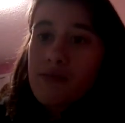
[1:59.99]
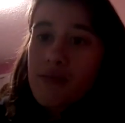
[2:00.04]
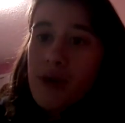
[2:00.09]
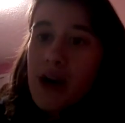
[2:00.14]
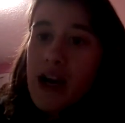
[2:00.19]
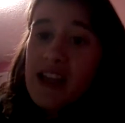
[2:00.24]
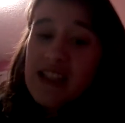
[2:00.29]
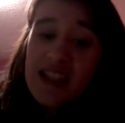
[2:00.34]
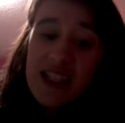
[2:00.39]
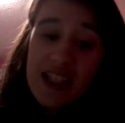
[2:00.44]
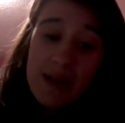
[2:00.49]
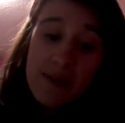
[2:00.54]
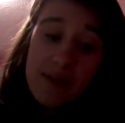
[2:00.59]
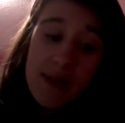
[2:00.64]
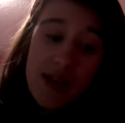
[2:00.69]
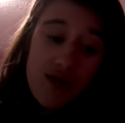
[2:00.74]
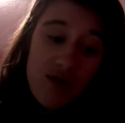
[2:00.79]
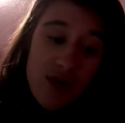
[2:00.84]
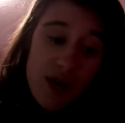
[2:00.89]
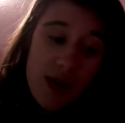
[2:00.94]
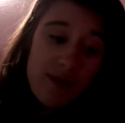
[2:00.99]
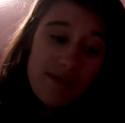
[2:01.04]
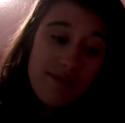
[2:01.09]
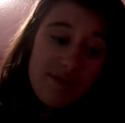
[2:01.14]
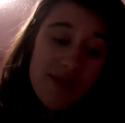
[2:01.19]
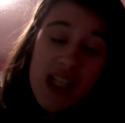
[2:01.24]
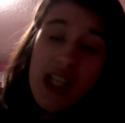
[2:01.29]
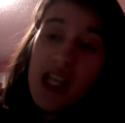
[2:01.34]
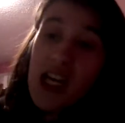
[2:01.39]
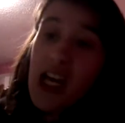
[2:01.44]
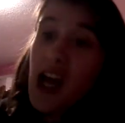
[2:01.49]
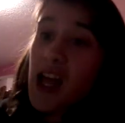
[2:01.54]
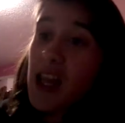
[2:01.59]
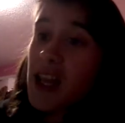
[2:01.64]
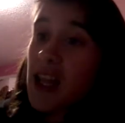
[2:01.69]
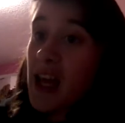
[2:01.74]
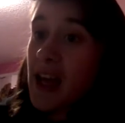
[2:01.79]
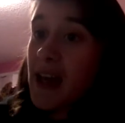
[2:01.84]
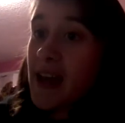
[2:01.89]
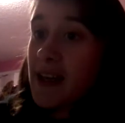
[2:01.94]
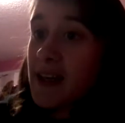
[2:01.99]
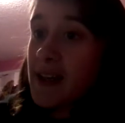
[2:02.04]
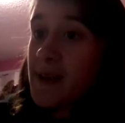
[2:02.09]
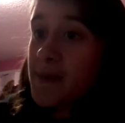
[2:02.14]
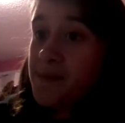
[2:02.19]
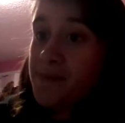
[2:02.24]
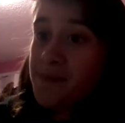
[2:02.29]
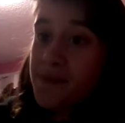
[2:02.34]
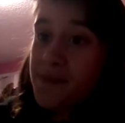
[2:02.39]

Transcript: brands it can be from, like